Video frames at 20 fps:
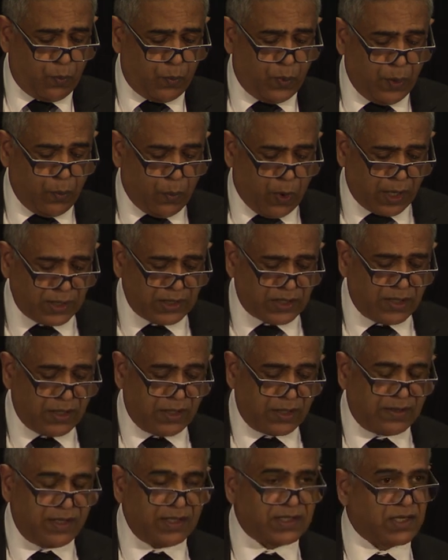We want
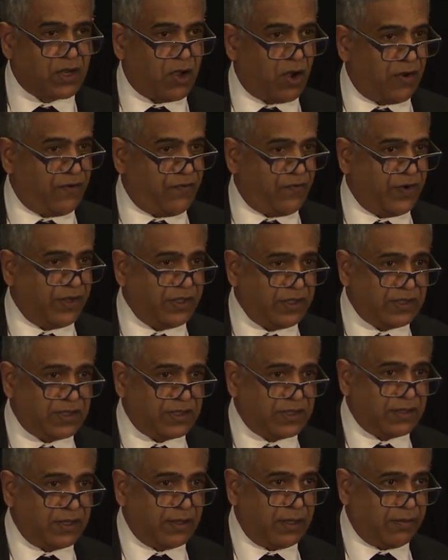this
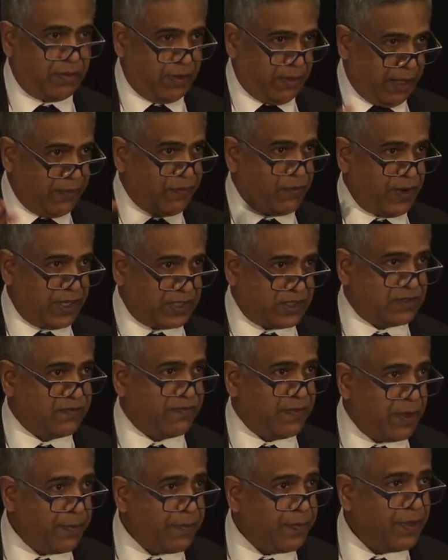conference and the rest of
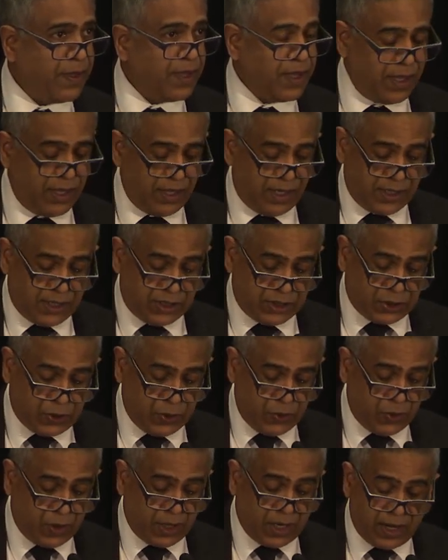them
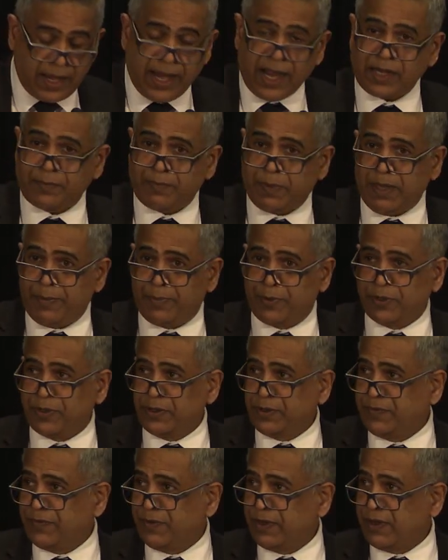to connect
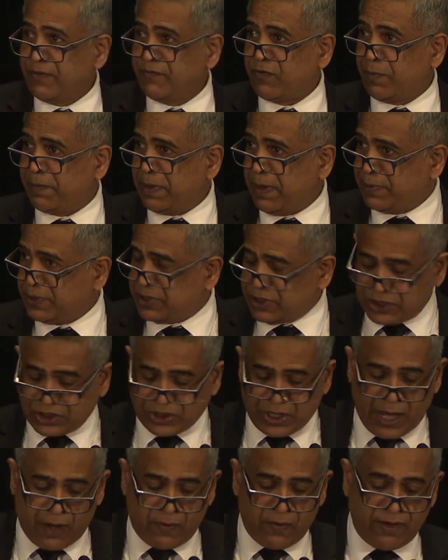people, for people to
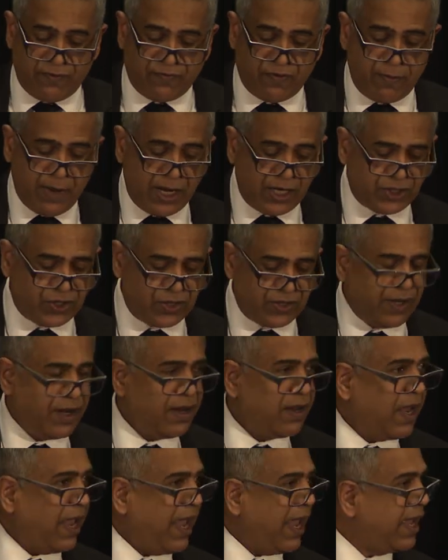share information
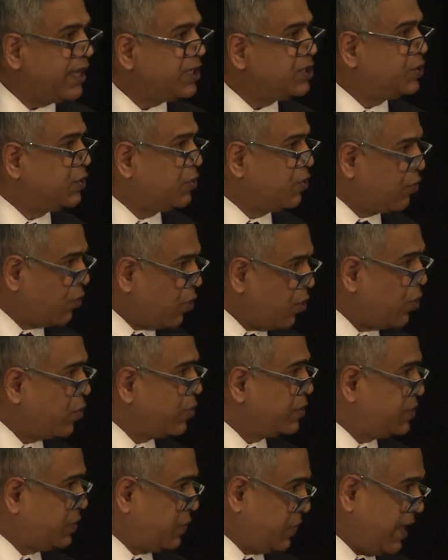and to
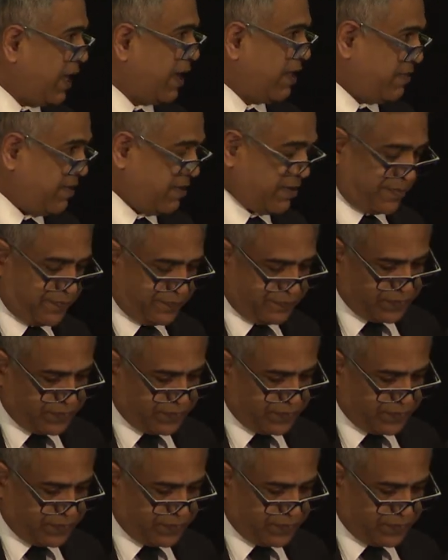grow together.